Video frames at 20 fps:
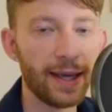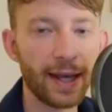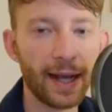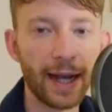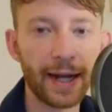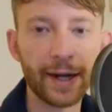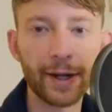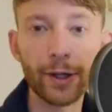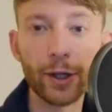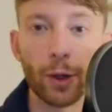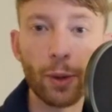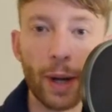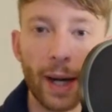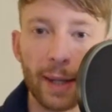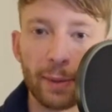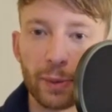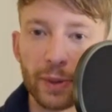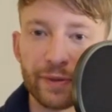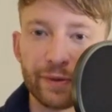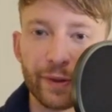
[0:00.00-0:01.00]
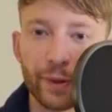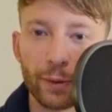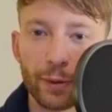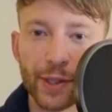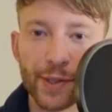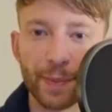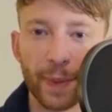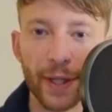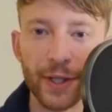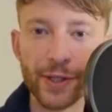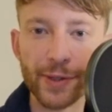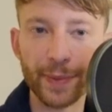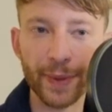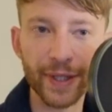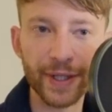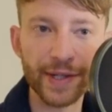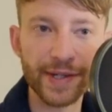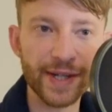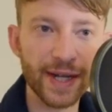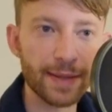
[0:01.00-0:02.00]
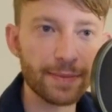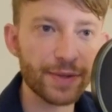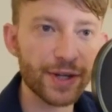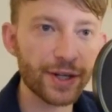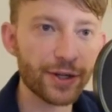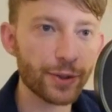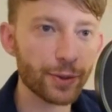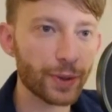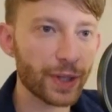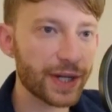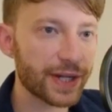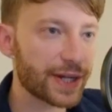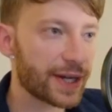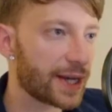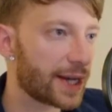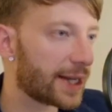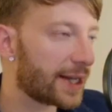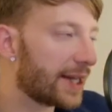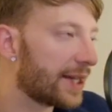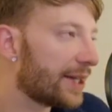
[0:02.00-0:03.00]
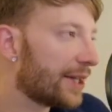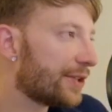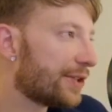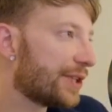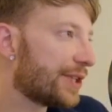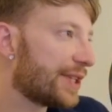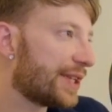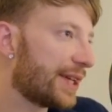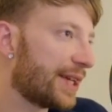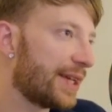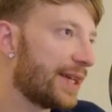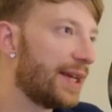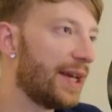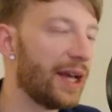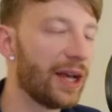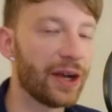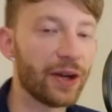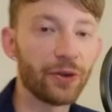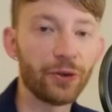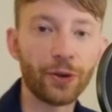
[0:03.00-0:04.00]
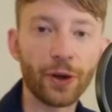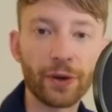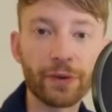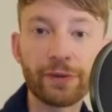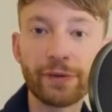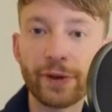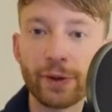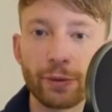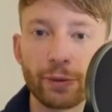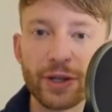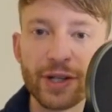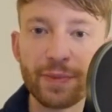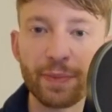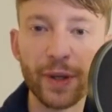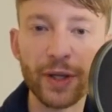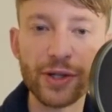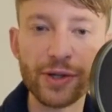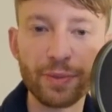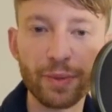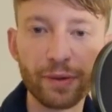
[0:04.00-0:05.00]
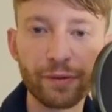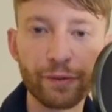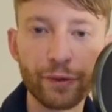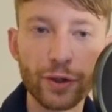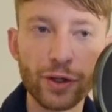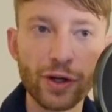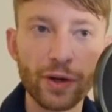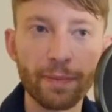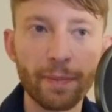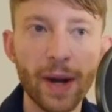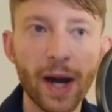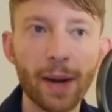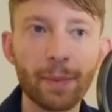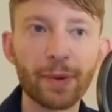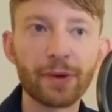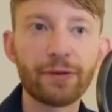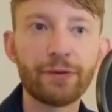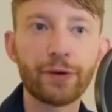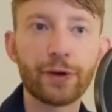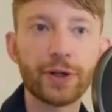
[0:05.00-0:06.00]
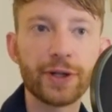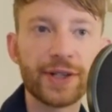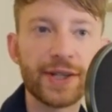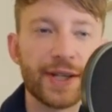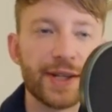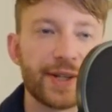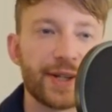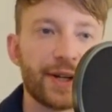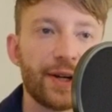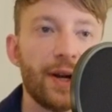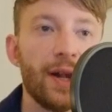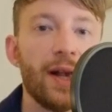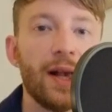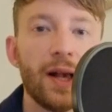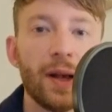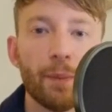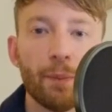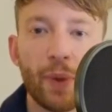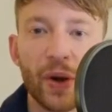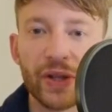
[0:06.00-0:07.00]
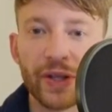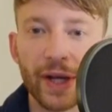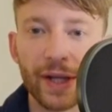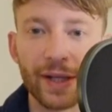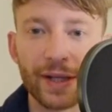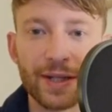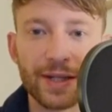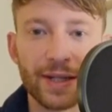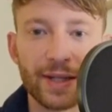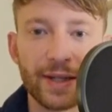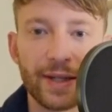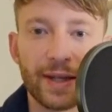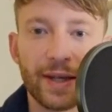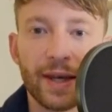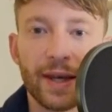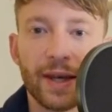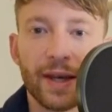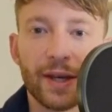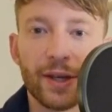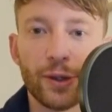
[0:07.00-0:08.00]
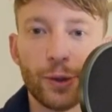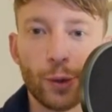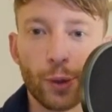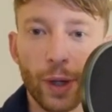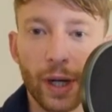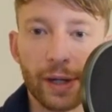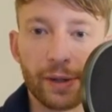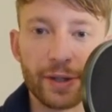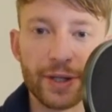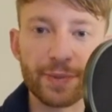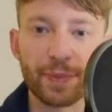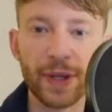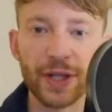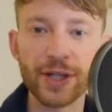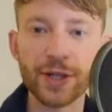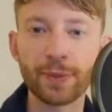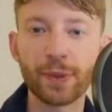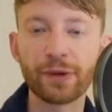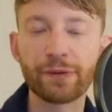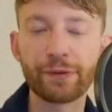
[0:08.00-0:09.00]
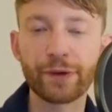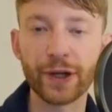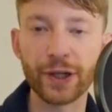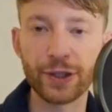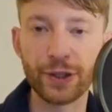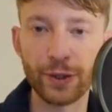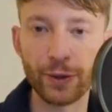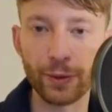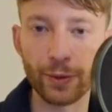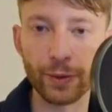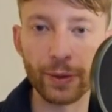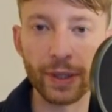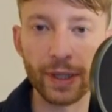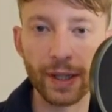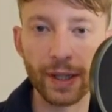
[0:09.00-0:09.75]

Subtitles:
And I know I would feel responsible in the same situation. I cannot just say, don't feel responsible for your mom or for your sister. But honestly, you are responsible for you.